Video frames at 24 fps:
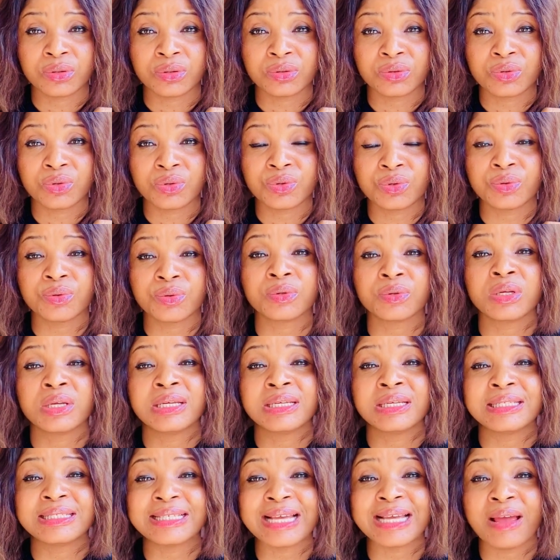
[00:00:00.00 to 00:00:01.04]
Google,
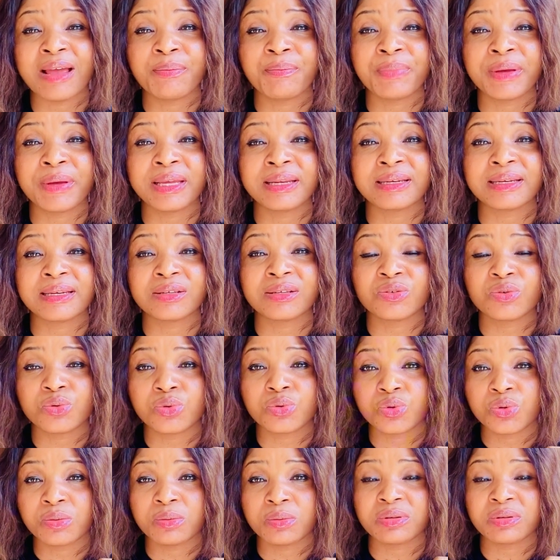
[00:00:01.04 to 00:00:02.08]
type in
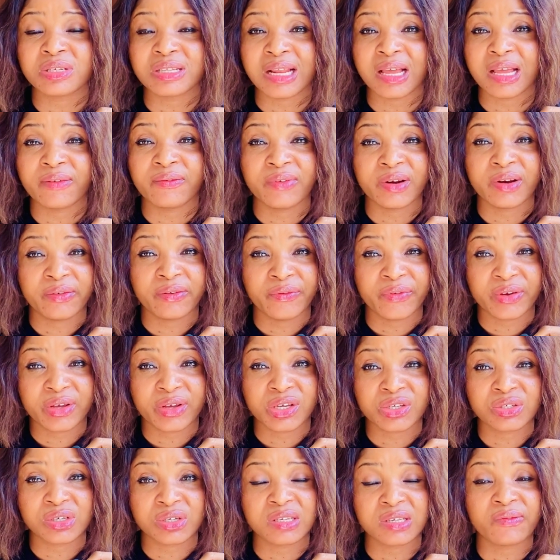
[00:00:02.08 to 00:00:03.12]

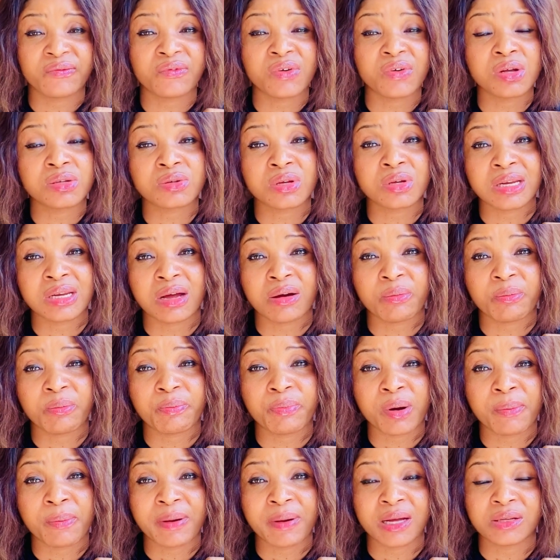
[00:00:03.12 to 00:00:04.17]
YouTube/verification. The first one that will
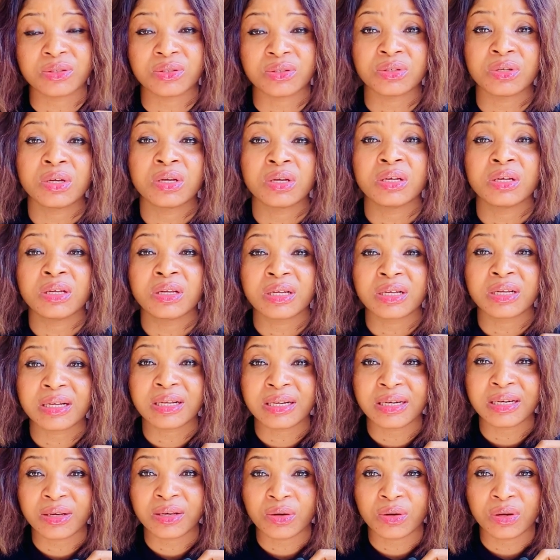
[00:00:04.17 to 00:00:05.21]
pop out,
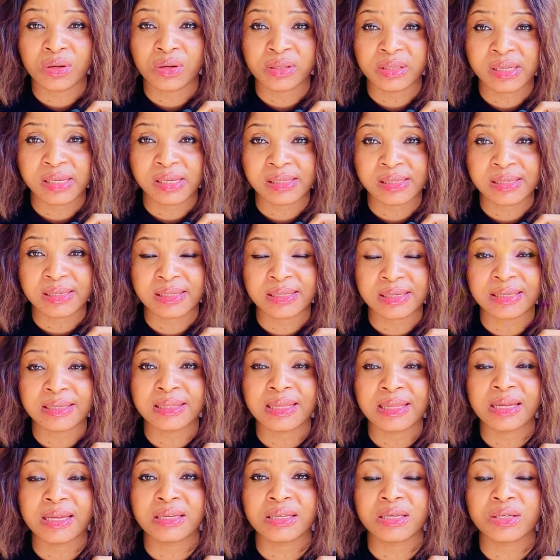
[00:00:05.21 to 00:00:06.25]
click on it,
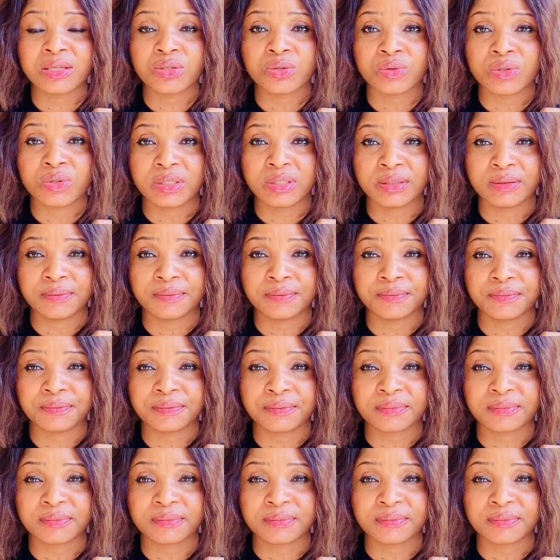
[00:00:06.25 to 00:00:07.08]
then it will